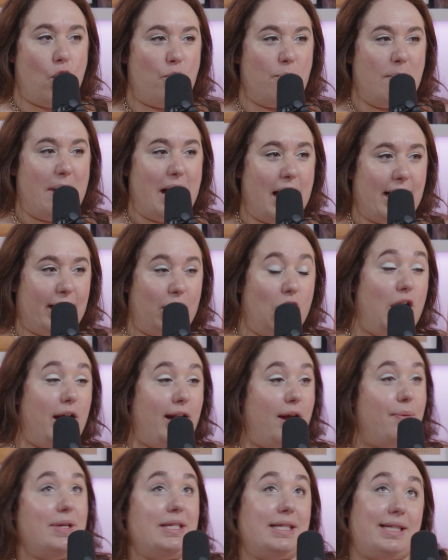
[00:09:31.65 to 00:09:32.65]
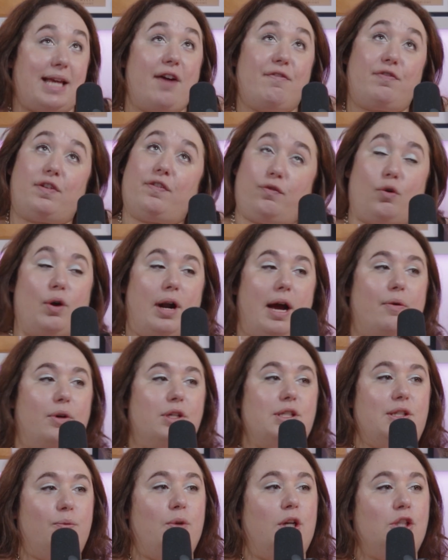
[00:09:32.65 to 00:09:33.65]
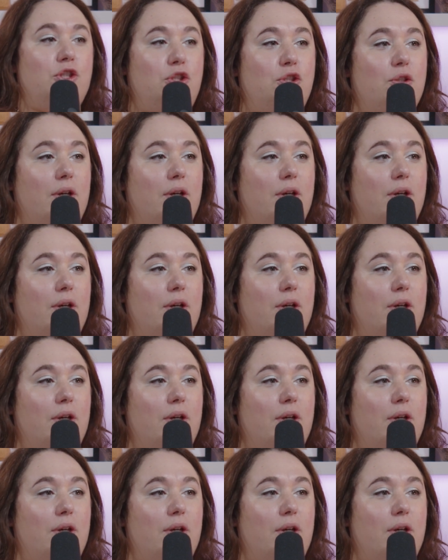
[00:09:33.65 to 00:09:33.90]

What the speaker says: my God. And we sat for 4 hours and watched you